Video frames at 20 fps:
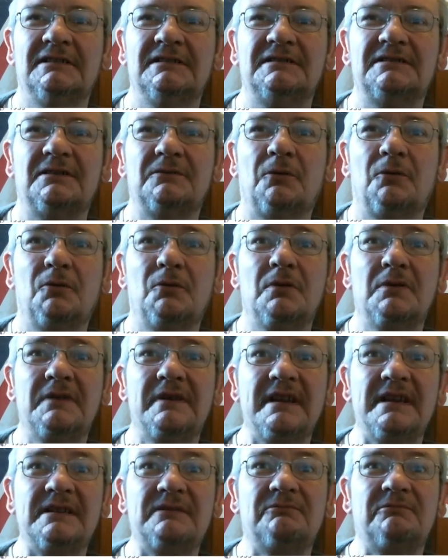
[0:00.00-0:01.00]
So all of
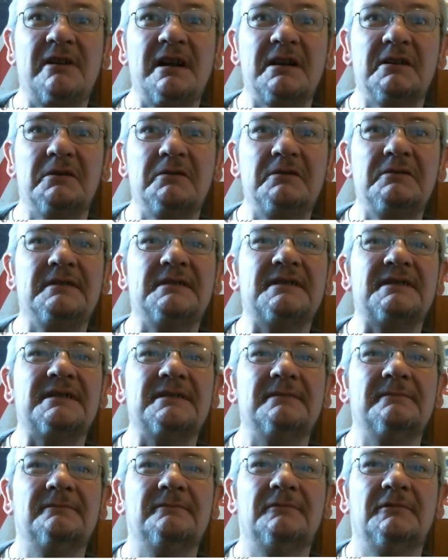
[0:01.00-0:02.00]
these
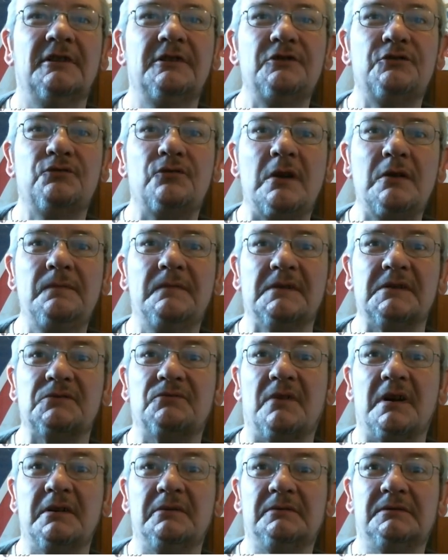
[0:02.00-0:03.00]
roads are drovers
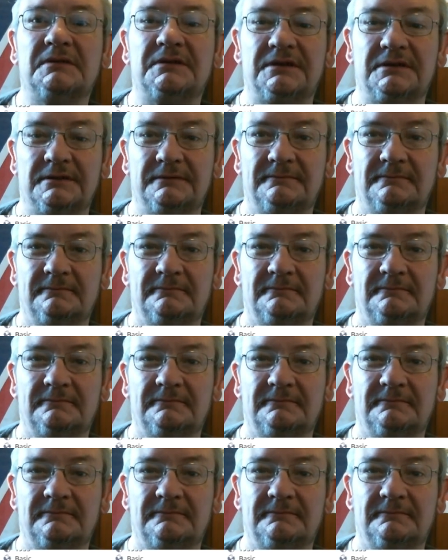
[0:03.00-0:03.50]
roads.